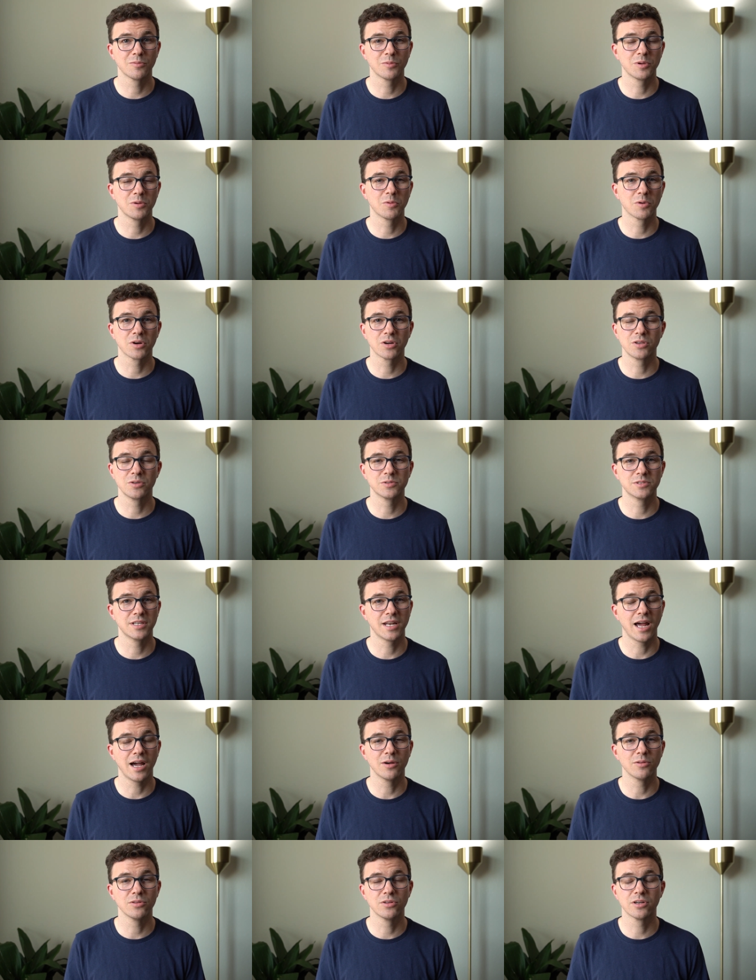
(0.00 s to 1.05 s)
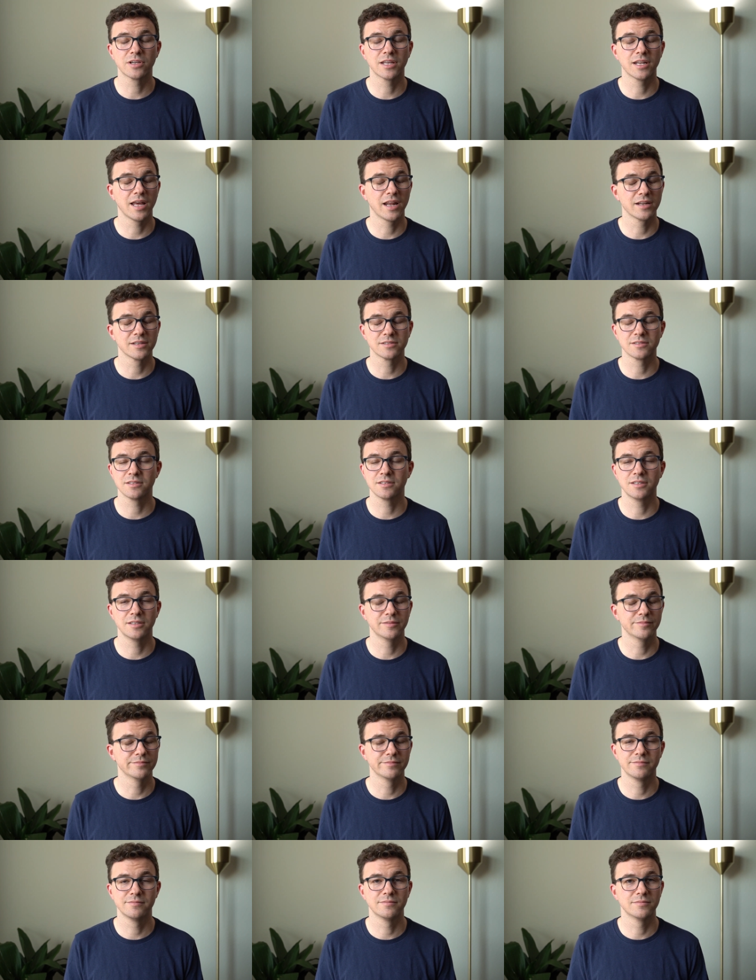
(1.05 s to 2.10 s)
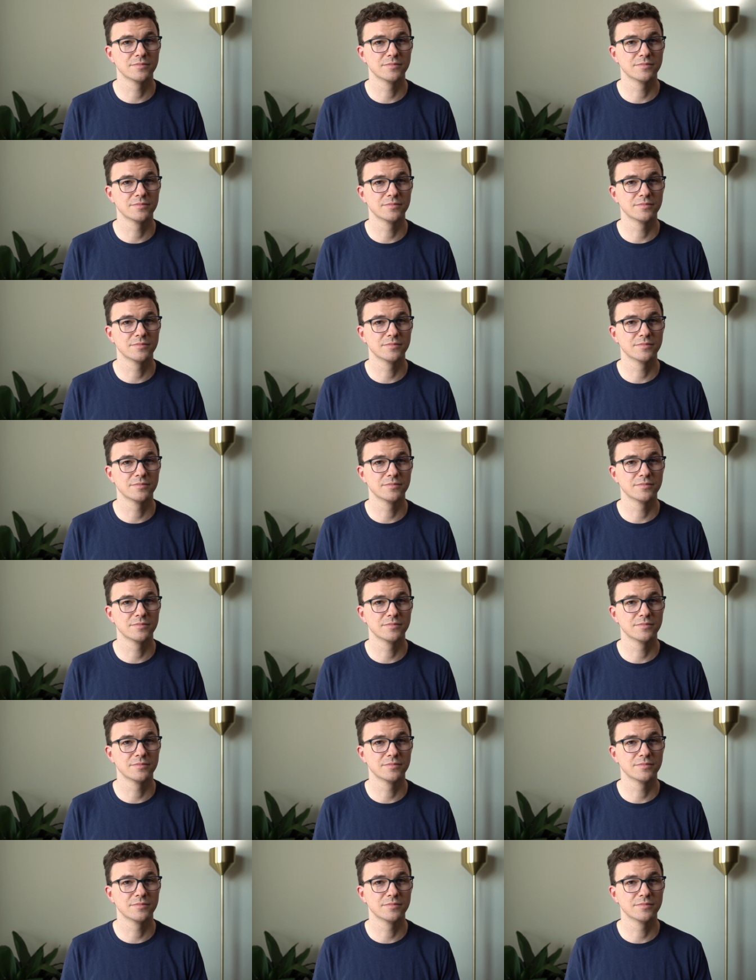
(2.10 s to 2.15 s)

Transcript: we were using Outlook, and honestly,